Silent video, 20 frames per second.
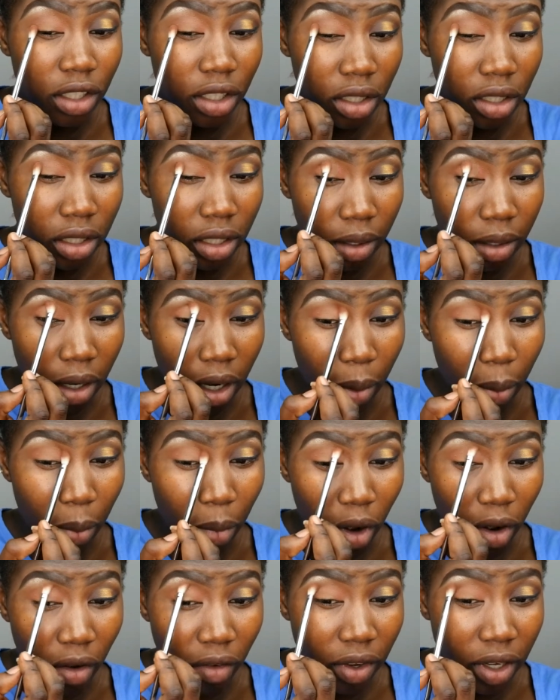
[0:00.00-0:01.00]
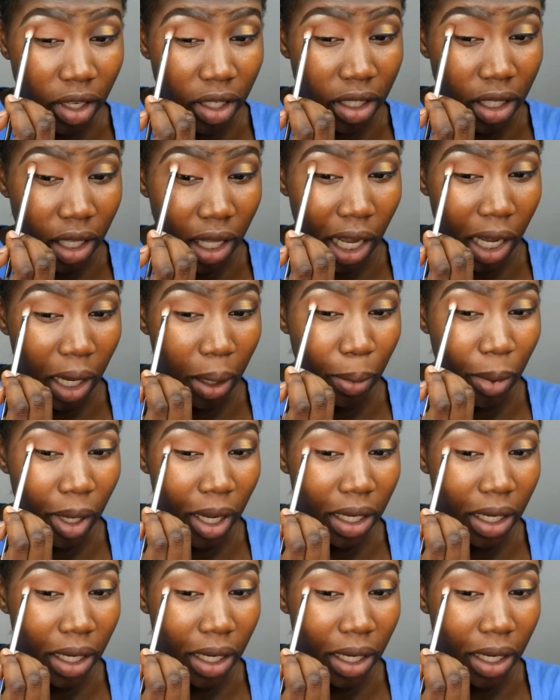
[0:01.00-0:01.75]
just above it, like